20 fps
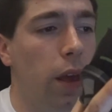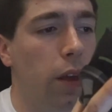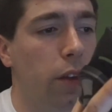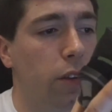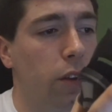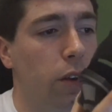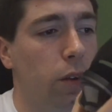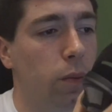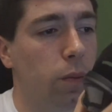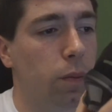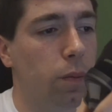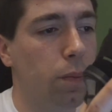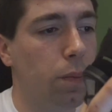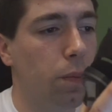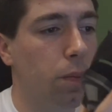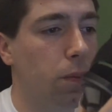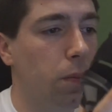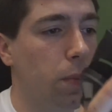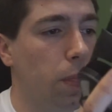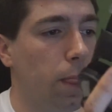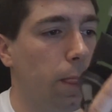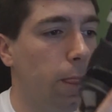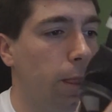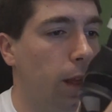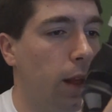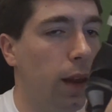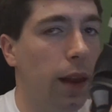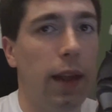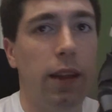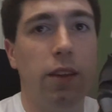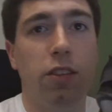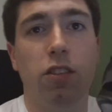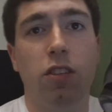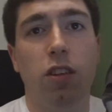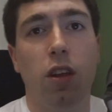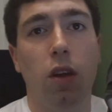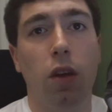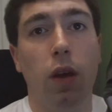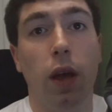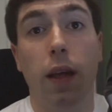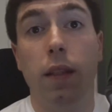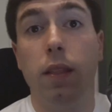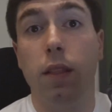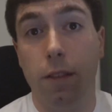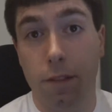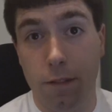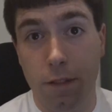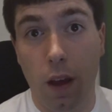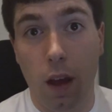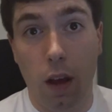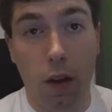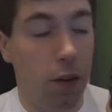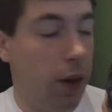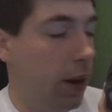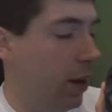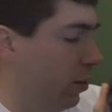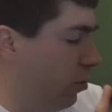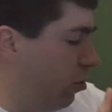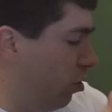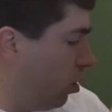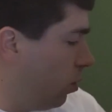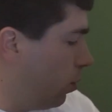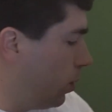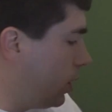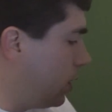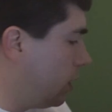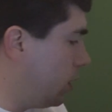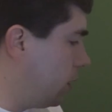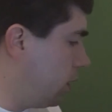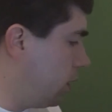So let's start at the far end, shall we?